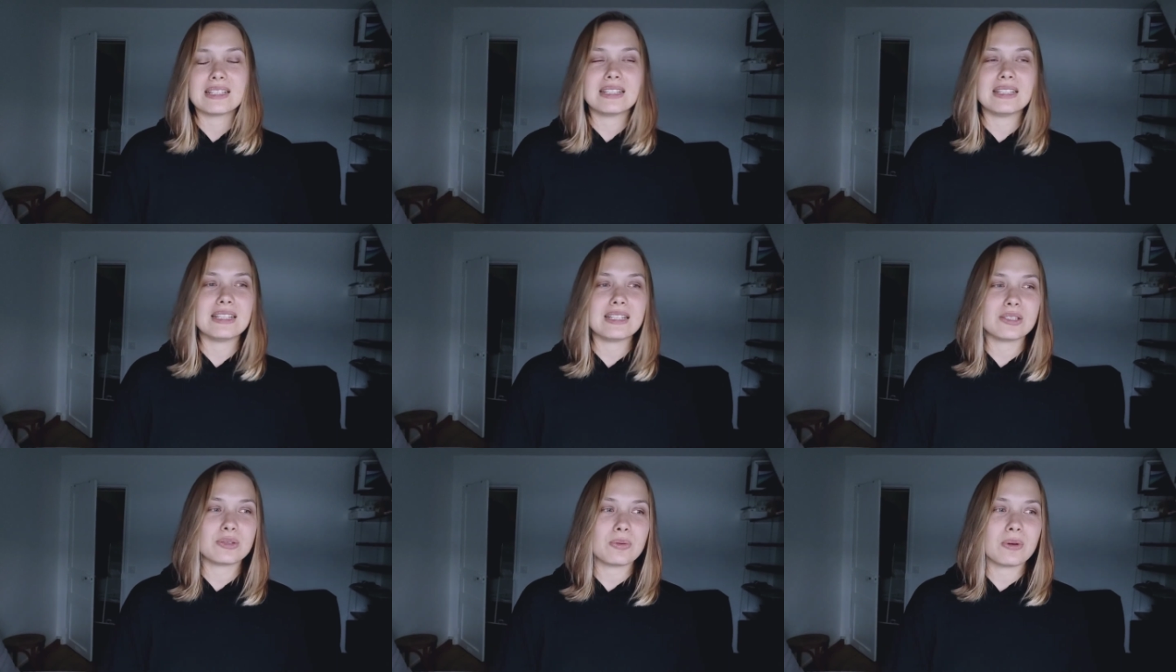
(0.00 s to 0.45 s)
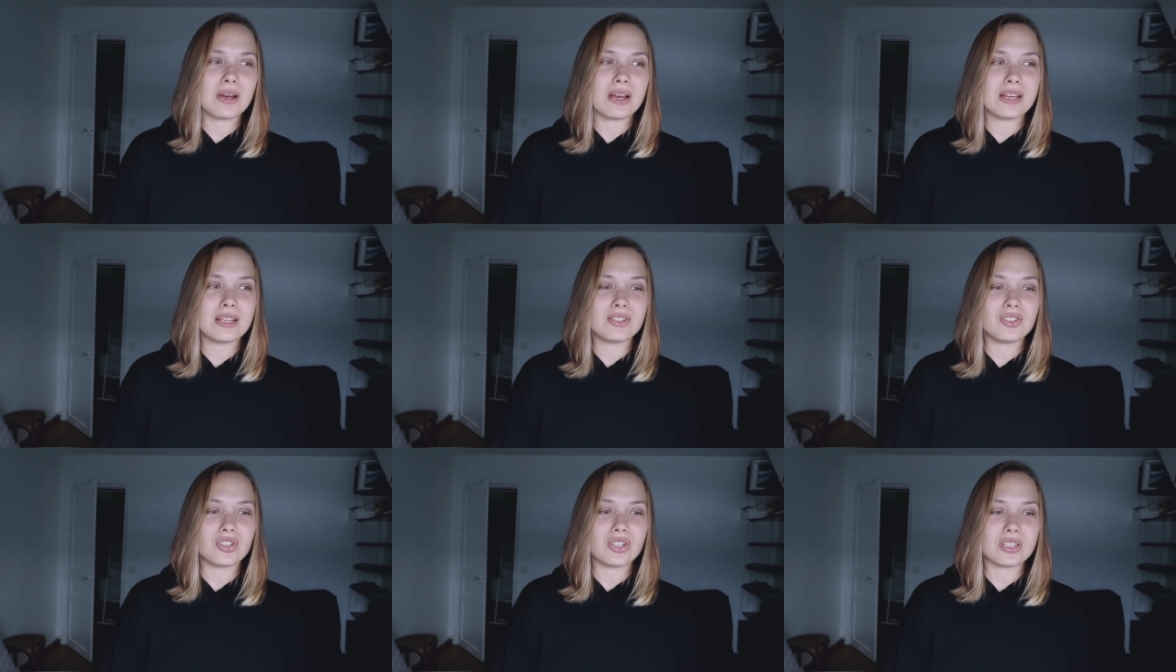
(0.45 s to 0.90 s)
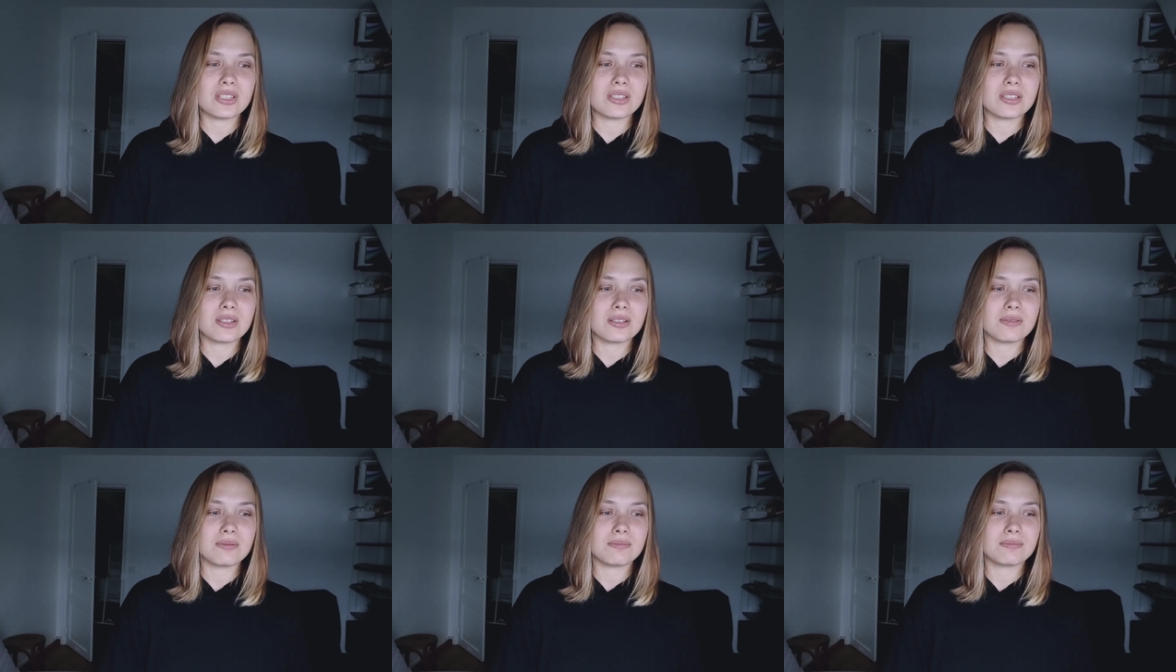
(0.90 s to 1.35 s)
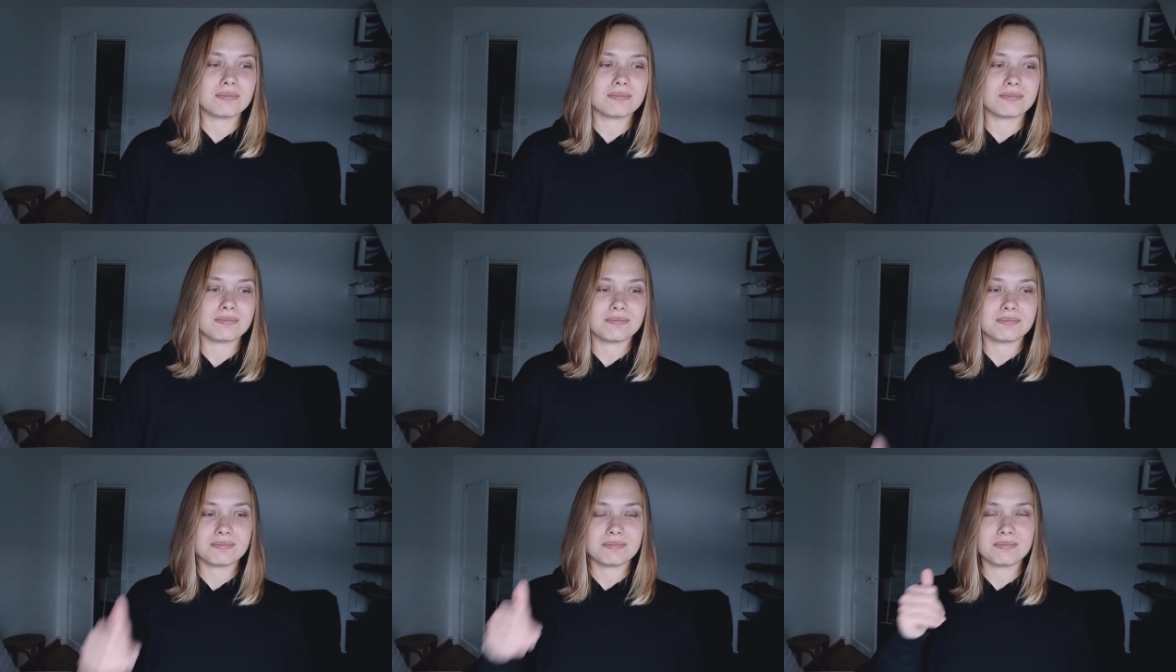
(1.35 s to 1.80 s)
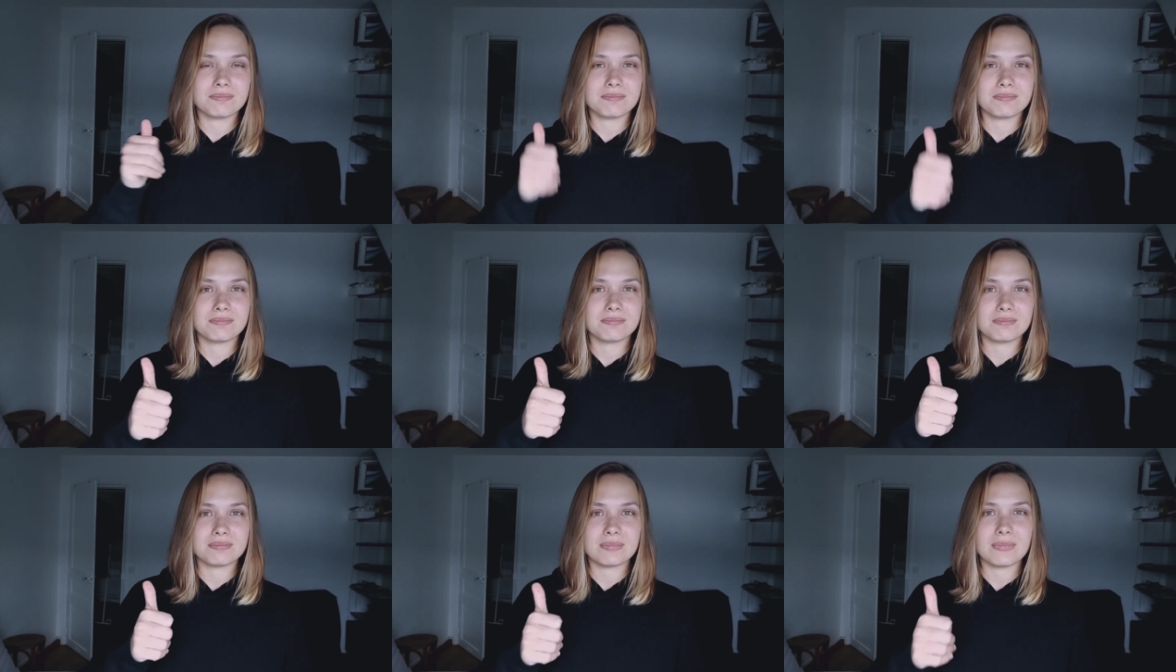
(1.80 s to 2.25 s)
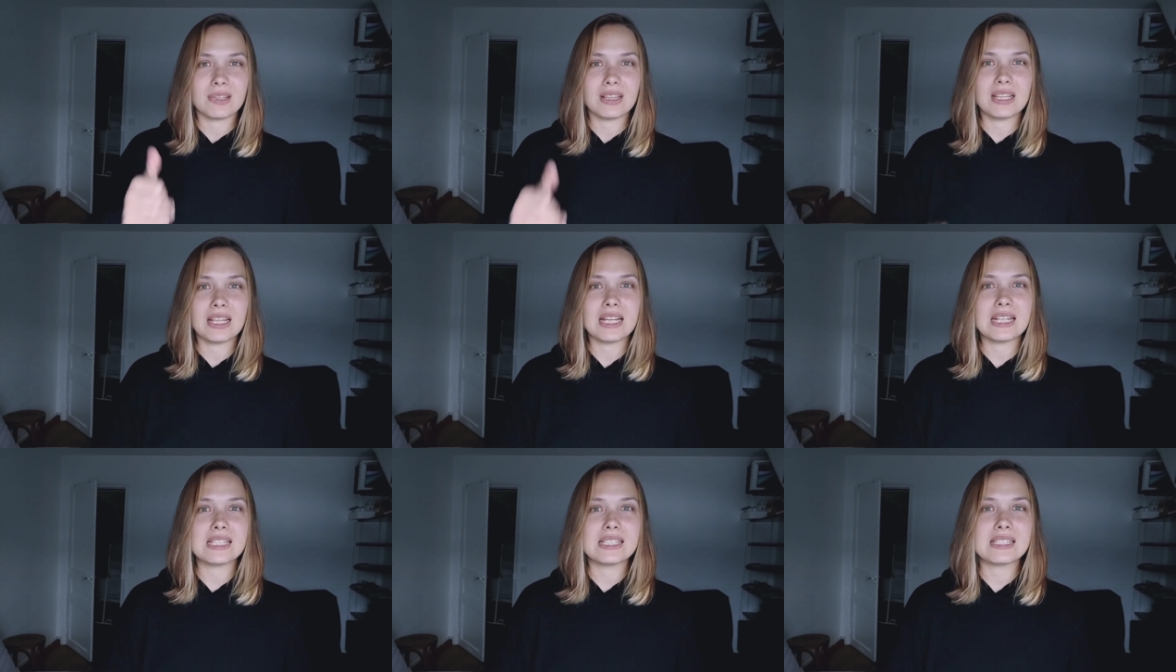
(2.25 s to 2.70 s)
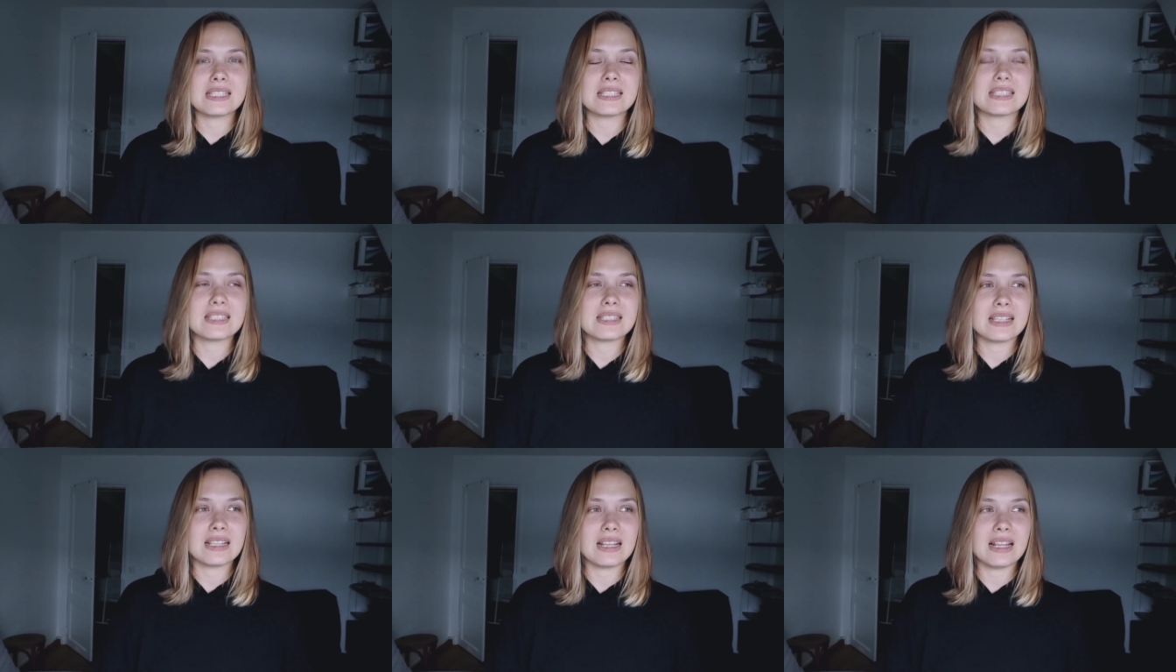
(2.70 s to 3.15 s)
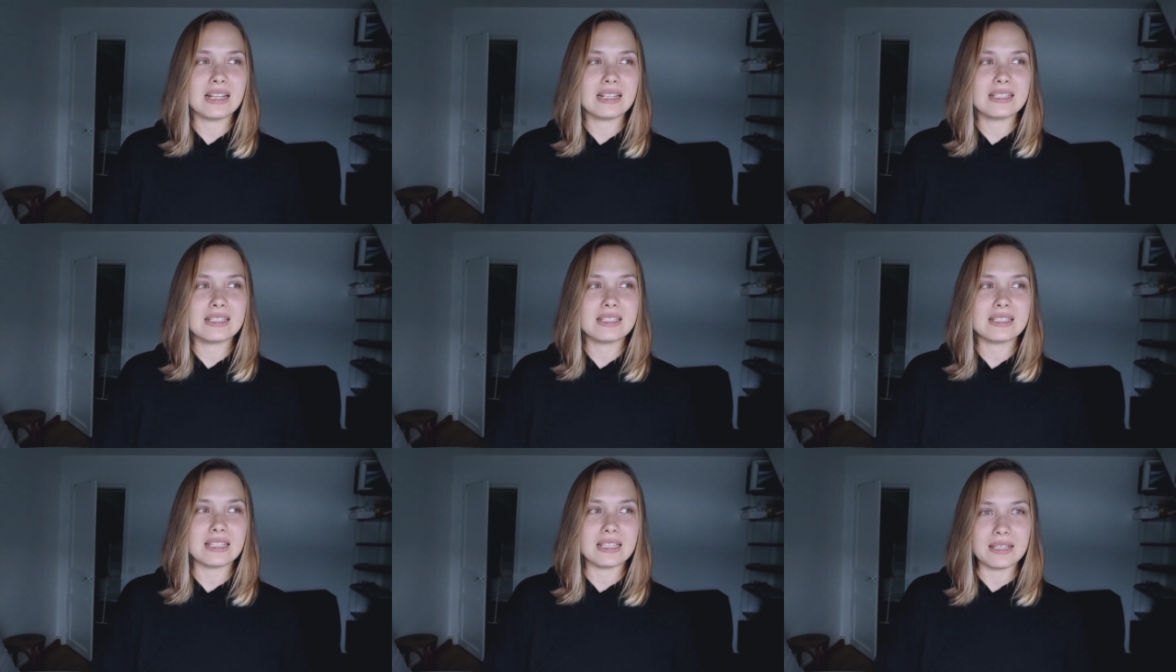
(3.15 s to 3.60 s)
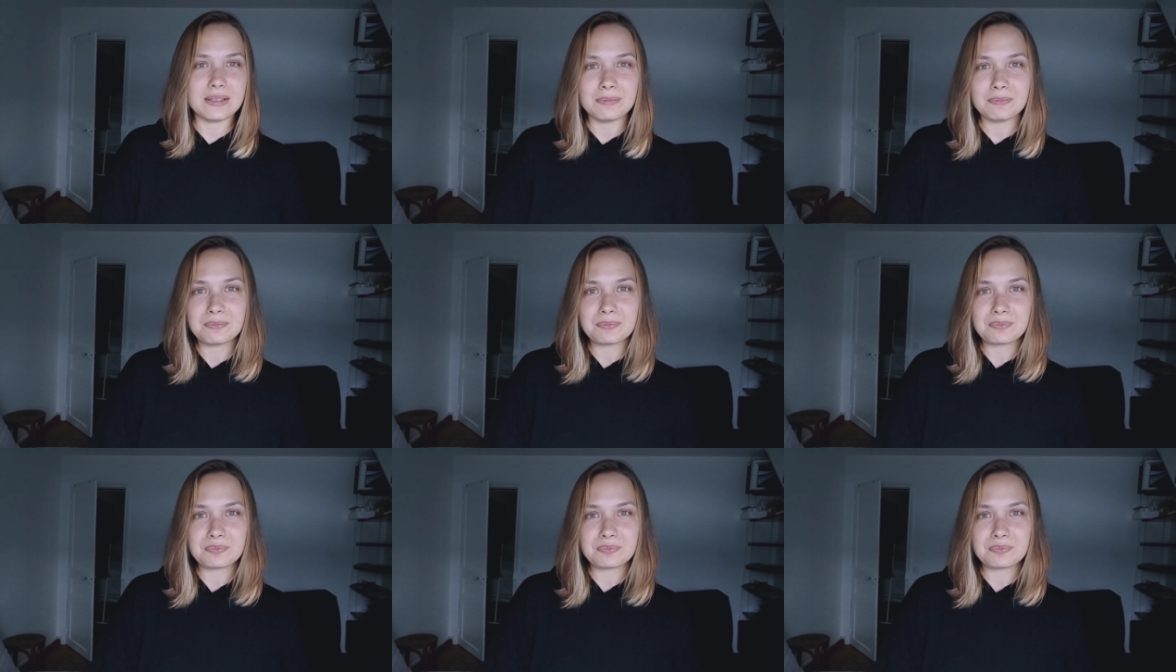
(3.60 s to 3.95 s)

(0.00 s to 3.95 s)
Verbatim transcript: that's why just let's let's see